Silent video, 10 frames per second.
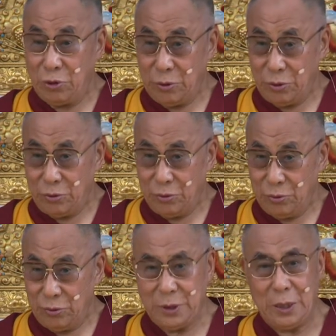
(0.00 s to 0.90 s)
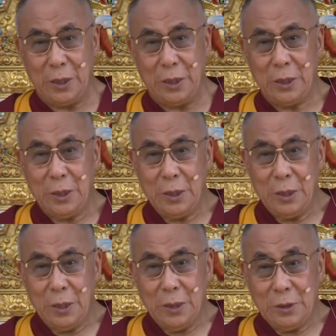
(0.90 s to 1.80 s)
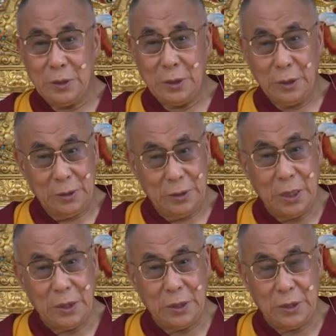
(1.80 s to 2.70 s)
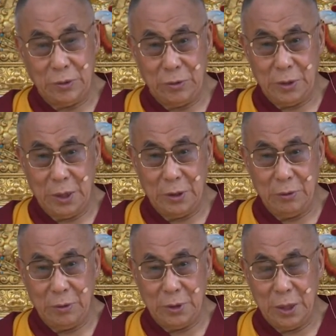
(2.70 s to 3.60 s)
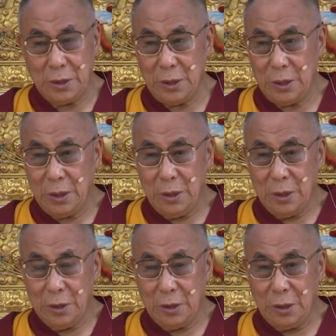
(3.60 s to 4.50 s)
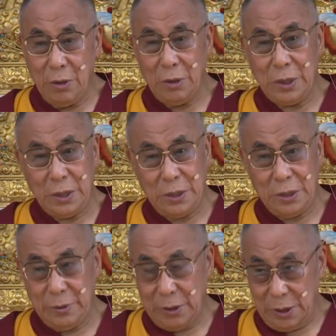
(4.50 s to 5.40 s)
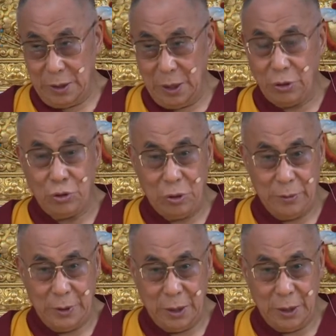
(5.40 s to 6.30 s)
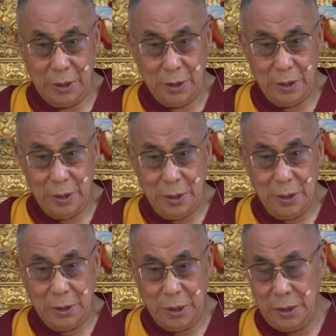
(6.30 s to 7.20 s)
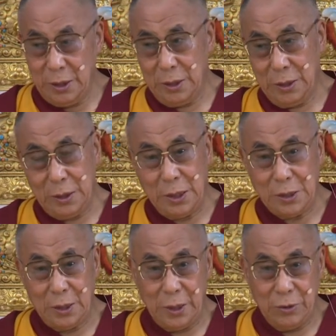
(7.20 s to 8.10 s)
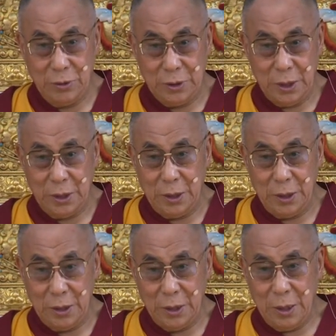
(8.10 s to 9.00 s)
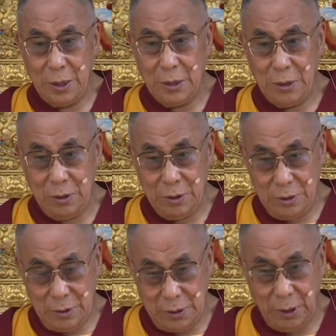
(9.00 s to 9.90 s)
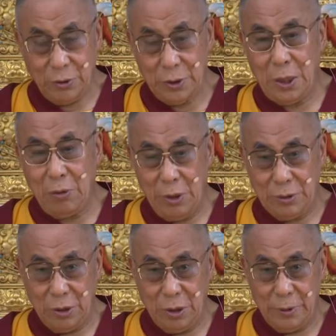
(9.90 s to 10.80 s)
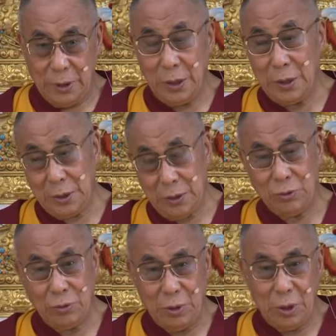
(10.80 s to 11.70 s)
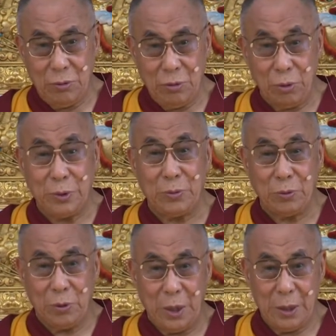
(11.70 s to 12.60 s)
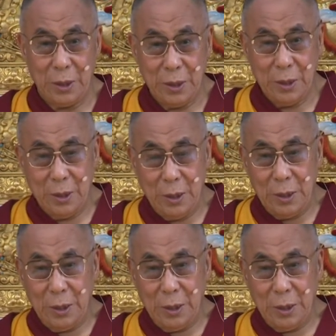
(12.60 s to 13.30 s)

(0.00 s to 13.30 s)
I prostrate to the one, and also the one who has seen the causes of all the sufferings as the ignorance. And in order to eradicate it, you have given the teaching.